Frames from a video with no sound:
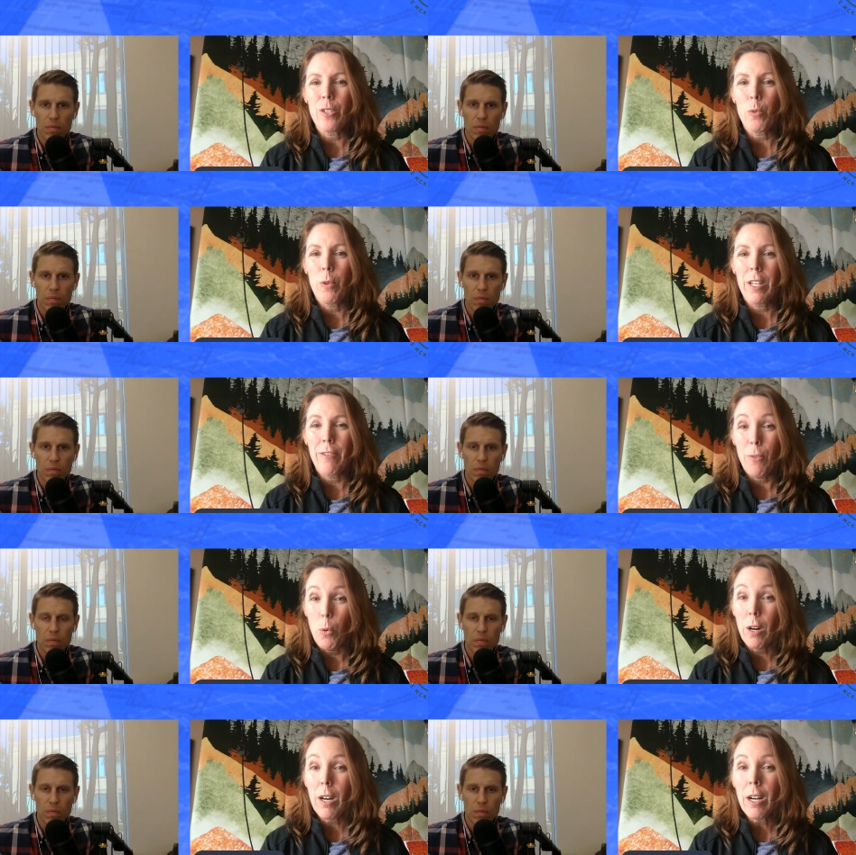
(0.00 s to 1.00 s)

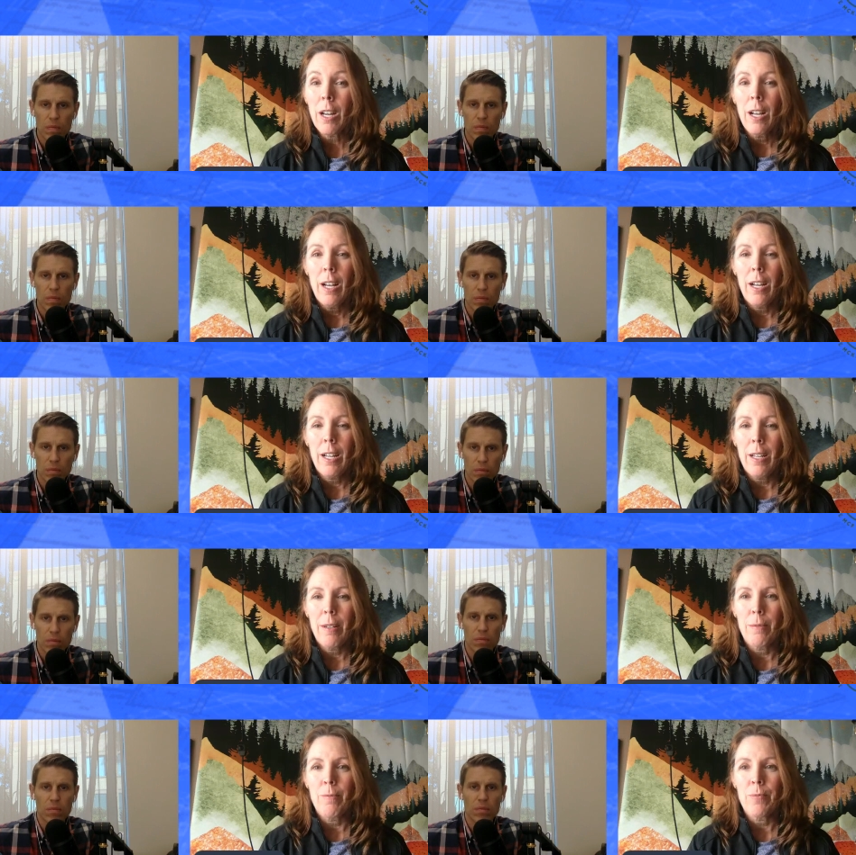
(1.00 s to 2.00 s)
Speaker 1: 24
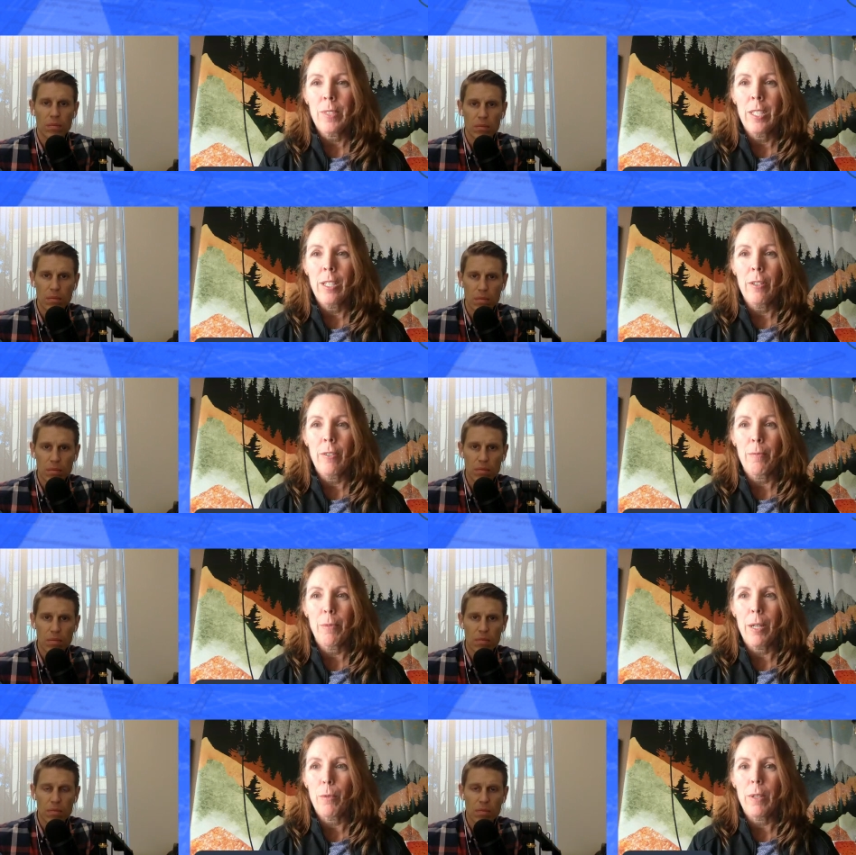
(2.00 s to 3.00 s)
um, you know,
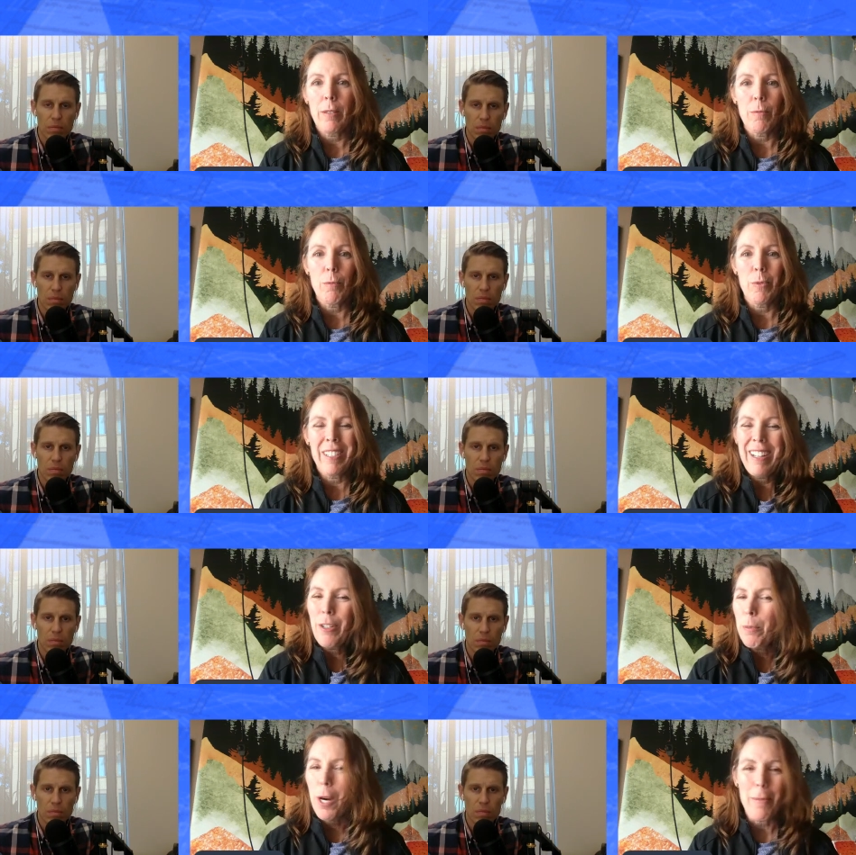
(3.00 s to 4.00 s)
but we
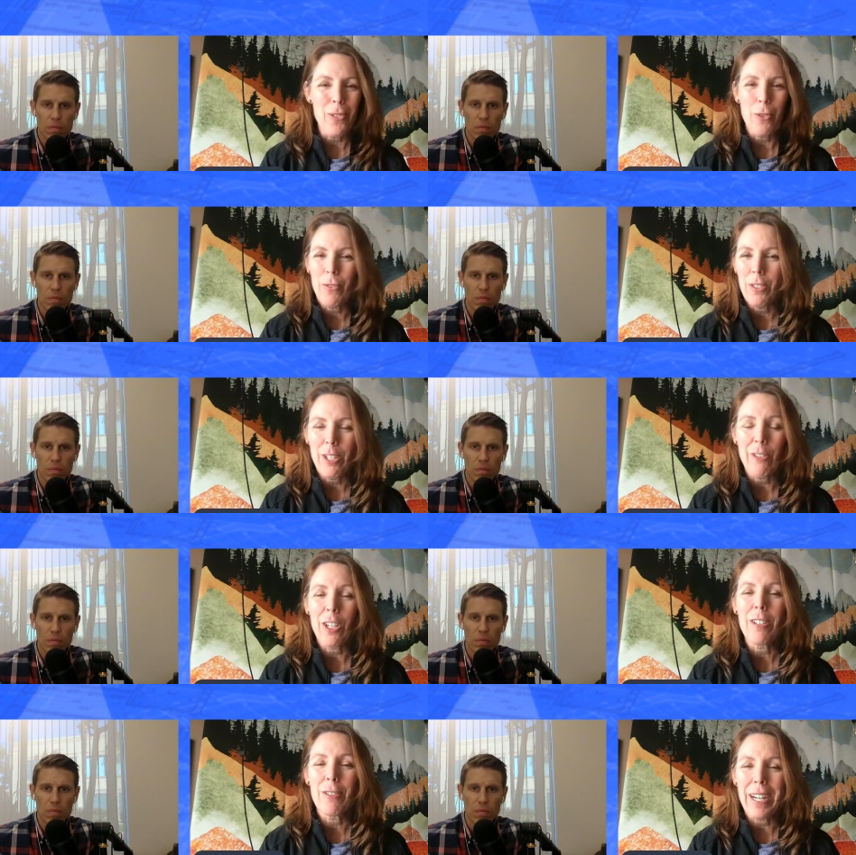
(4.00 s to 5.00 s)
under promise over
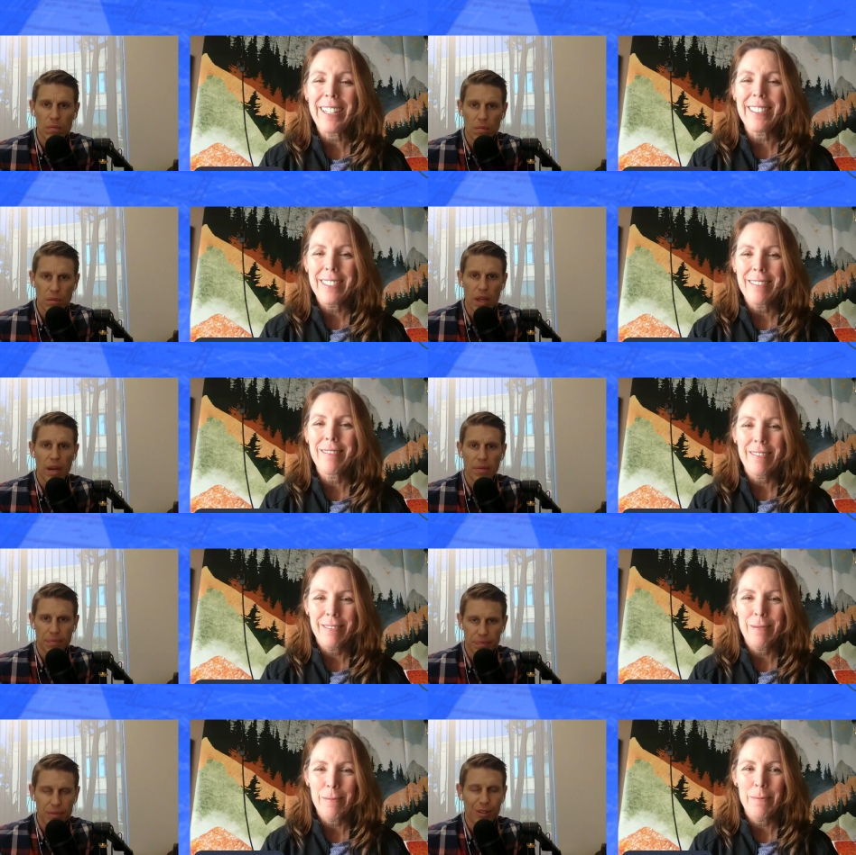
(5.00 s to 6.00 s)
deliver, right? Yeah,
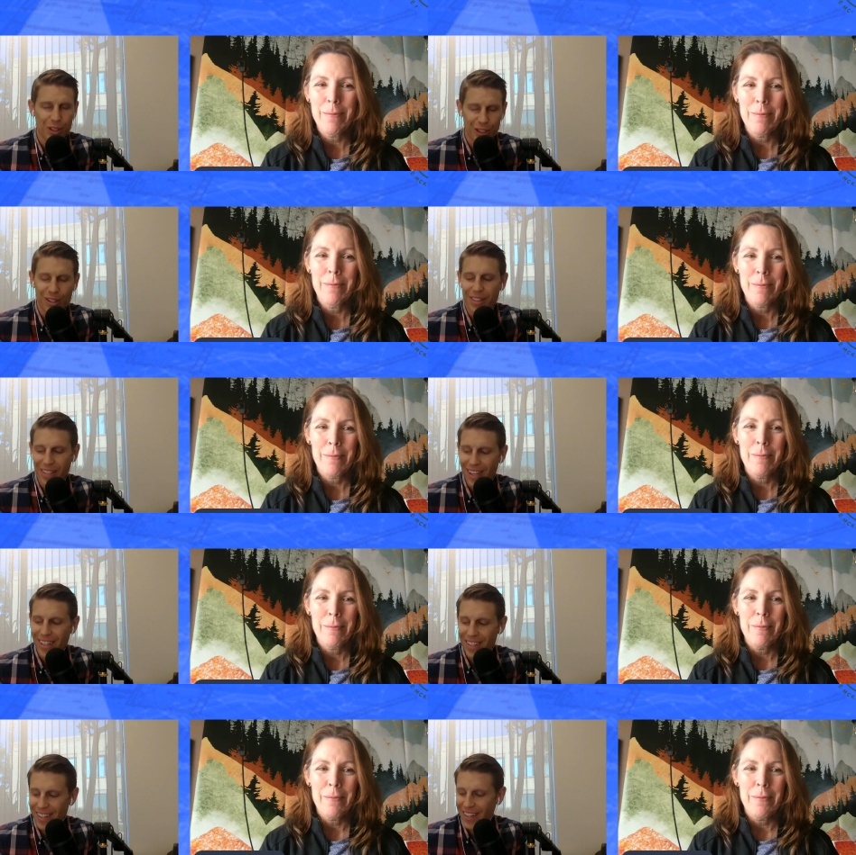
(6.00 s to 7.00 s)
Speaker 2: for sure. Yeah,
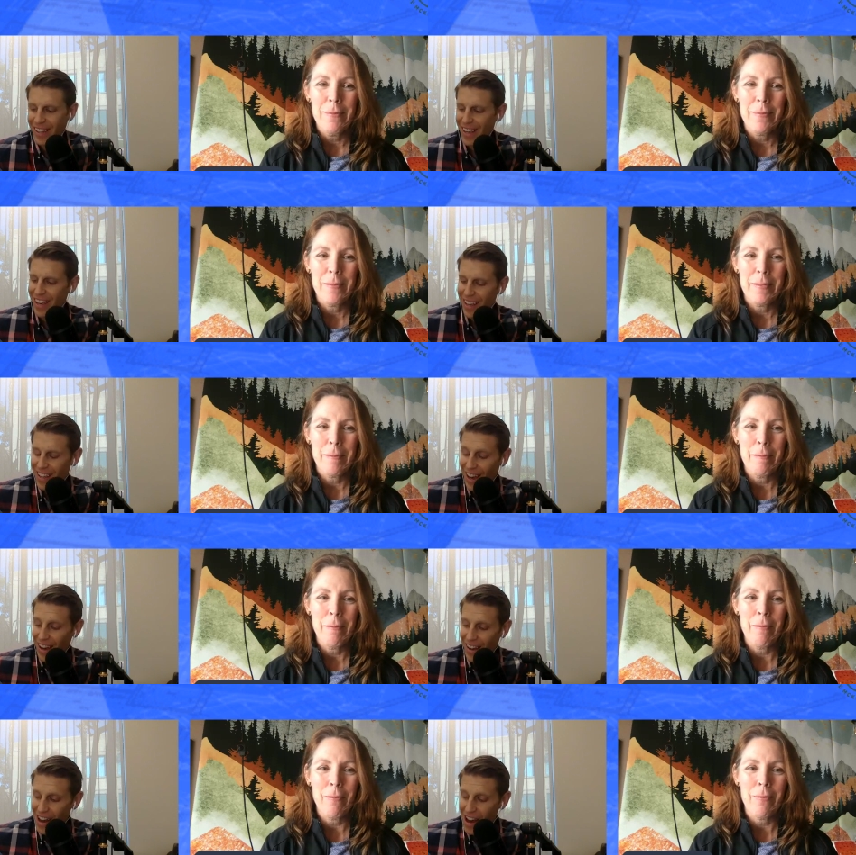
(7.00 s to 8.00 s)
yeah,
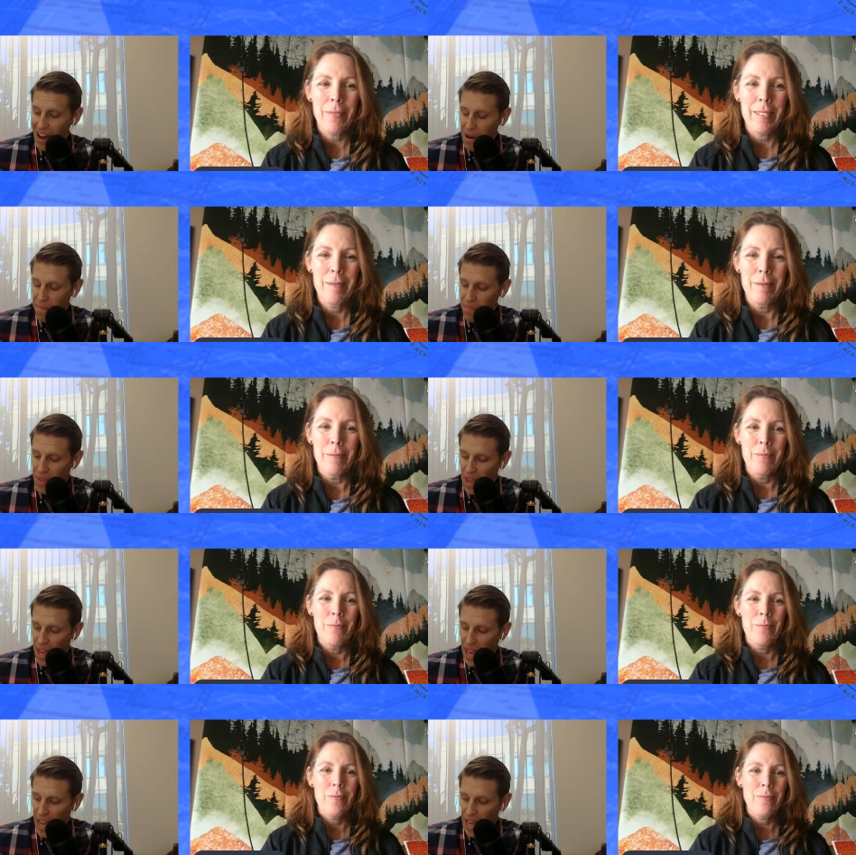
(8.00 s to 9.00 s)
yeah, yeah. Um,
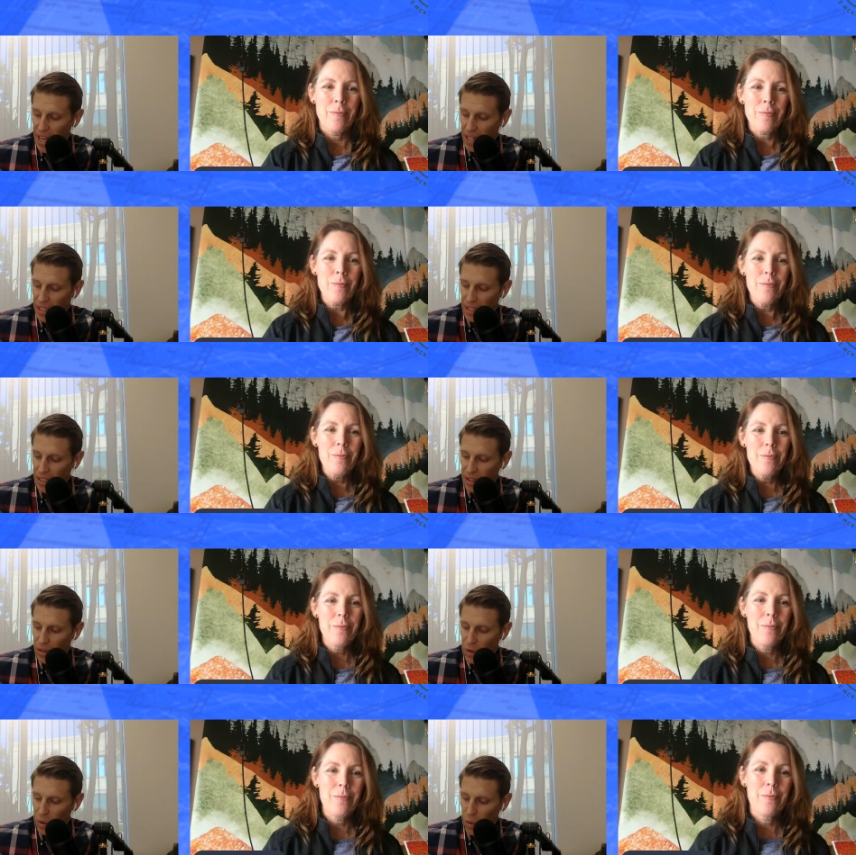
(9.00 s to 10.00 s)
and
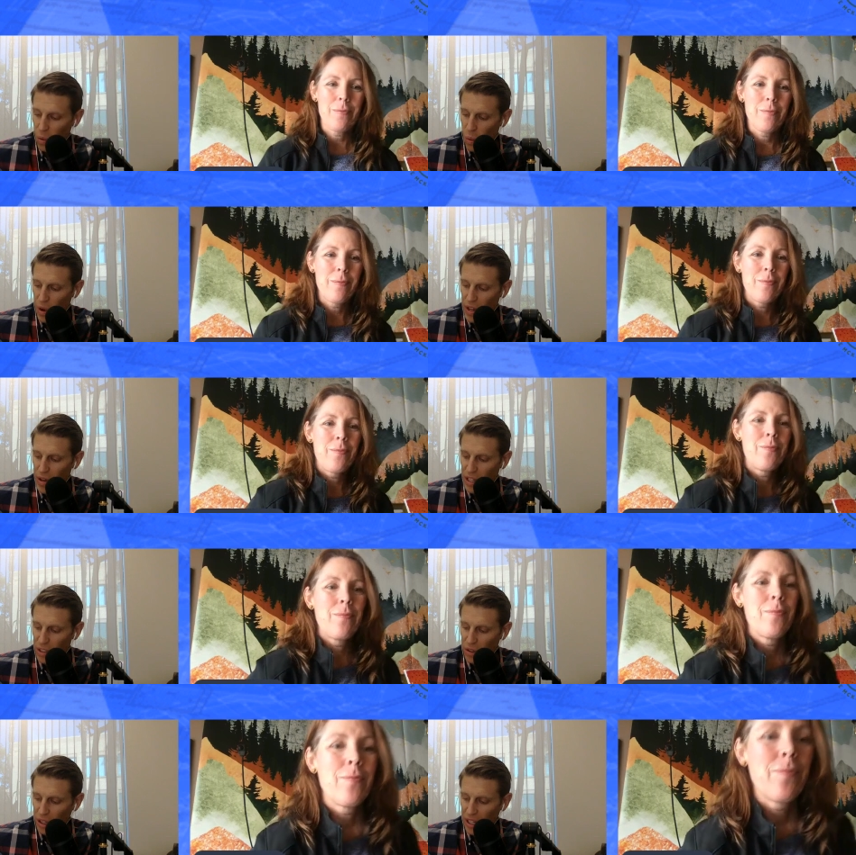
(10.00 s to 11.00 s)
when you guys
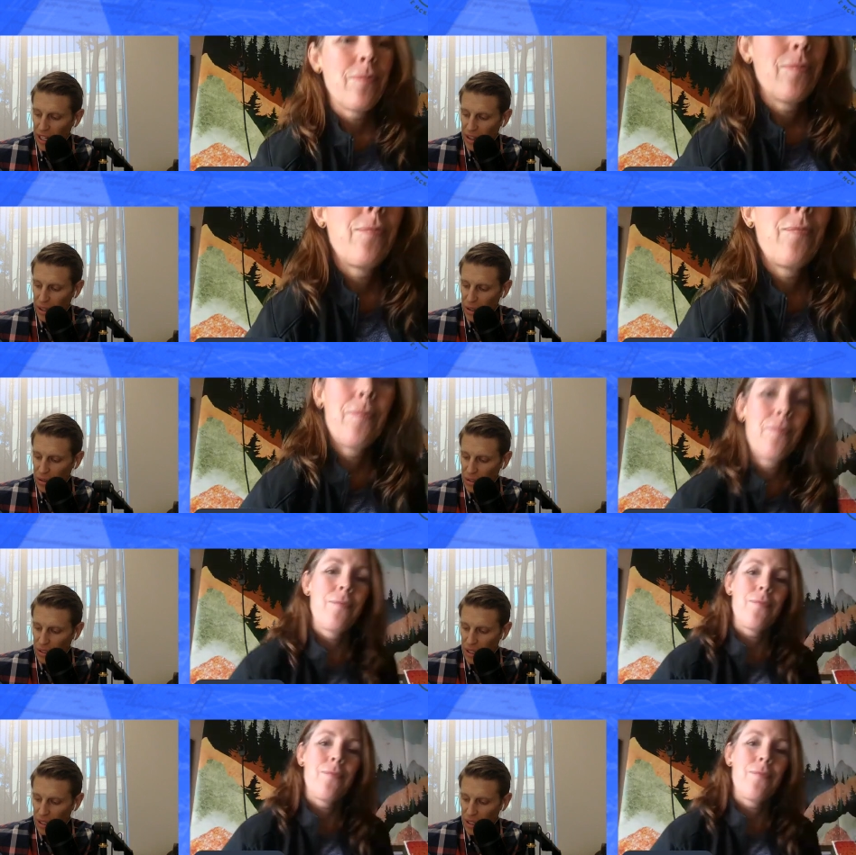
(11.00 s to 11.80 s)
are looking at those